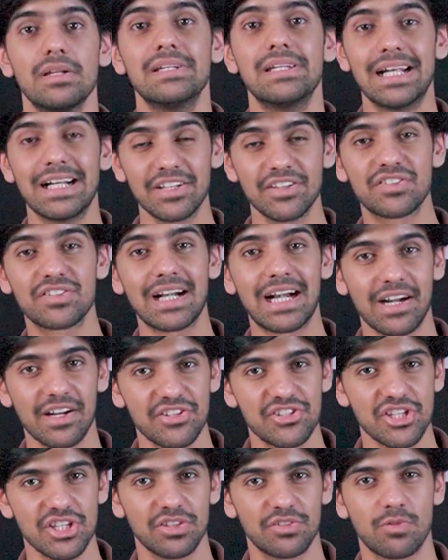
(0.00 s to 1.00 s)
led
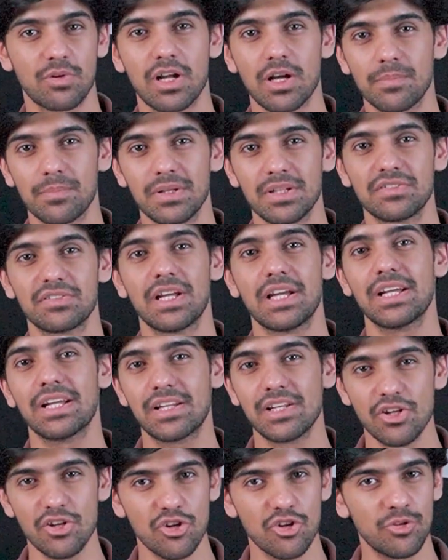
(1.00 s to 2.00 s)
strategies for companies
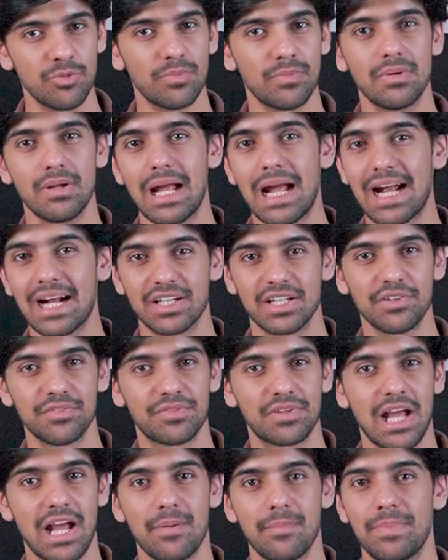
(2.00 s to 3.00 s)
like Loom,
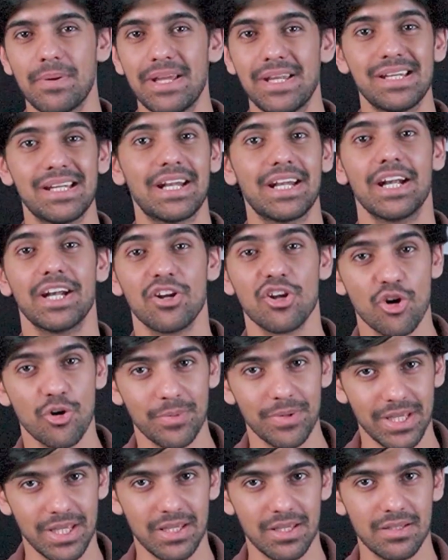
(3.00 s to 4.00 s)
ActiveCampaign, and
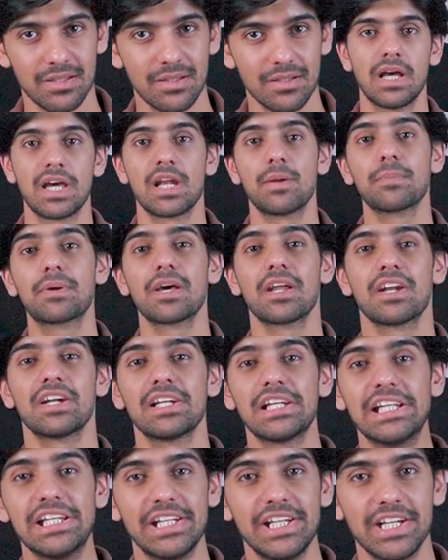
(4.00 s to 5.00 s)
Adobe, and I'm
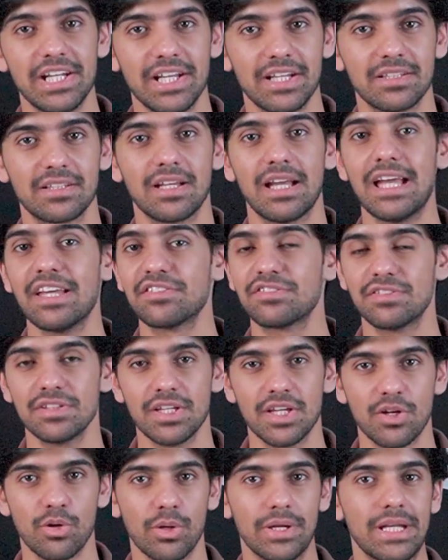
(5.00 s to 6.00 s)
currently leading the
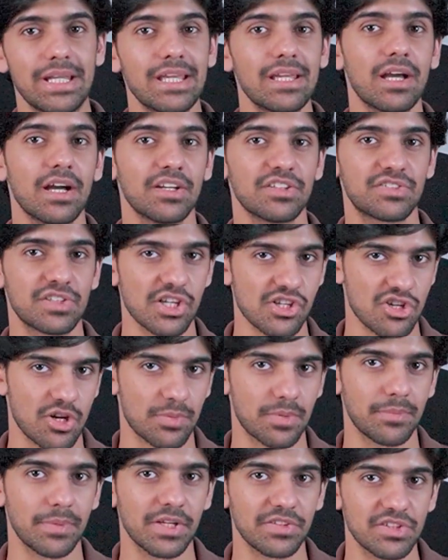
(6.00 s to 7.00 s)
SEO and AI search
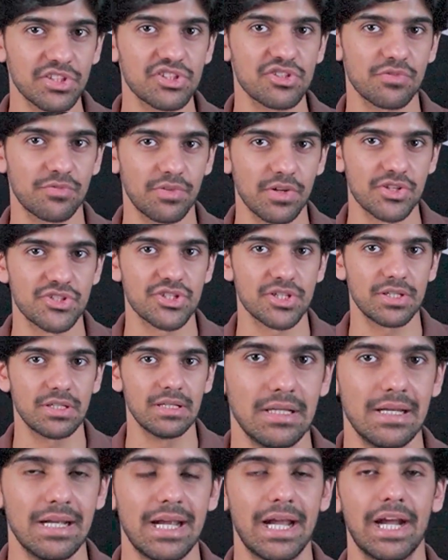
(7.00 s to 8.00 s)
optimization function
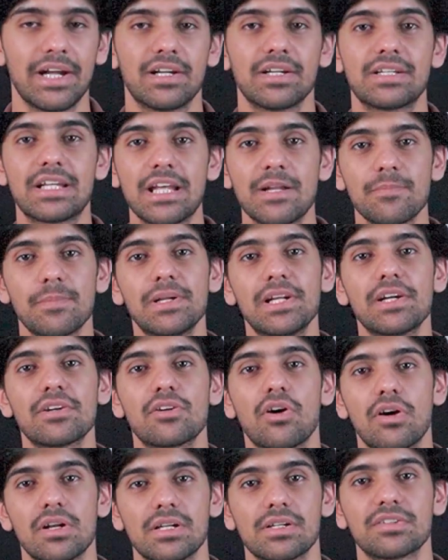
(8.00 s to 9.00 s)
at a $10
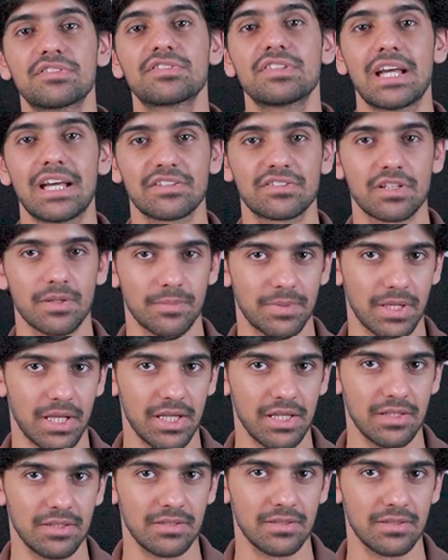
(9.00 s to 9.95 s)
million SaaS company.